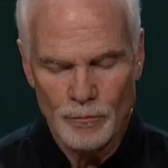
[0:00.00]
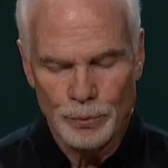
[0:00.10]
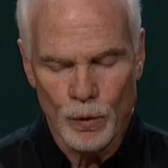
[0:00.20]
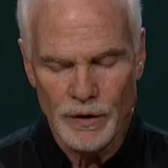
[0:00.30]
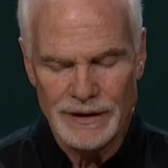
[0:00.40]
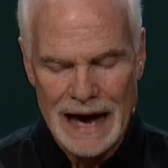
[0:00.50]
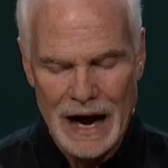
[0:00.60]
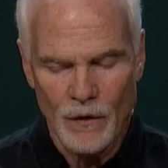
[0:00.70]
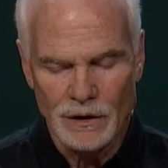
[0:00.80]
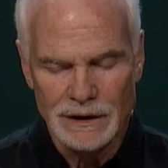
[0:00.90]
important
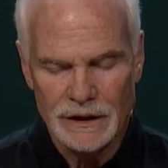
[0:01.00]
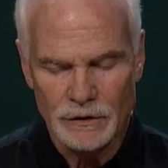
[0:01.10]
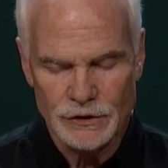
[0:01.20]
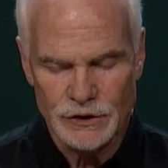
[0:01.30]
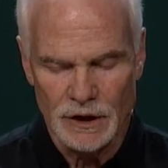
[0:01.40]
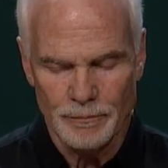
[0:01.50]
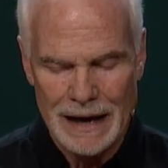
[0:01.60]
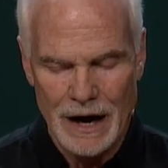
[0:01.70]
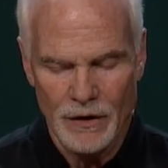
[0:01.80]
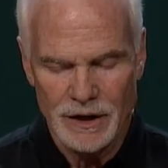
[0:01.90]
our leadership,
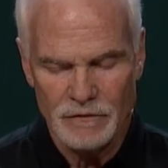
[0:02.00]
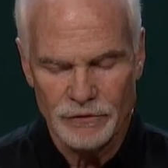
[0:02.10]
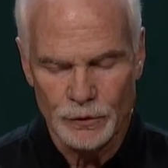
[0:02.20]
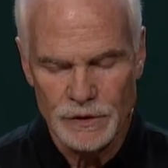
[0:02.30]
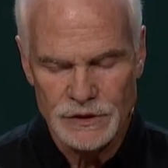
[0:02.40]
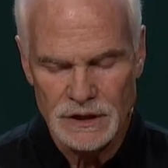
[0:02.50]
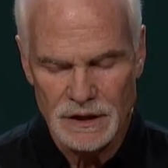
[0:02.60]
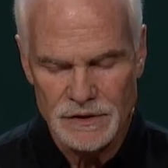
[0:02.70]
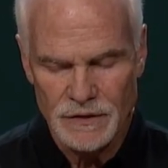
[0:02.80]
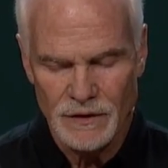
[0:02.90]
our influence
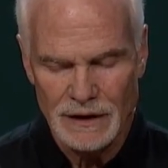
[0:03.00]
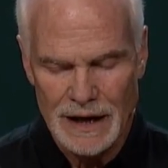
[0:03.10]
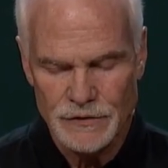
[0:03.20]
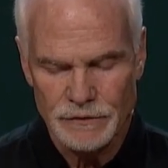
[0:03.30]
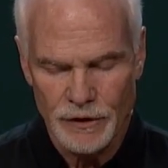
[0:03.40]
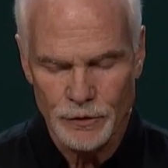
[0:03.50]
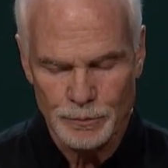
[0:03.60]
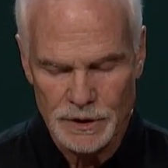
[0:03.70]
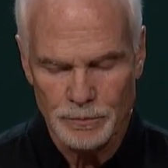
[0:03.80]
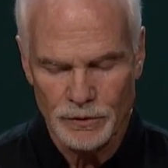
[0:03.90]
is in the lives of other
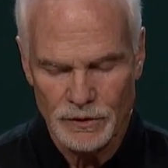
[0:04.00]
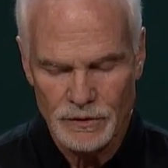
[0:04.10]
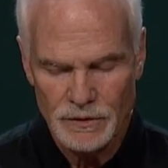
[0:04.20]
people.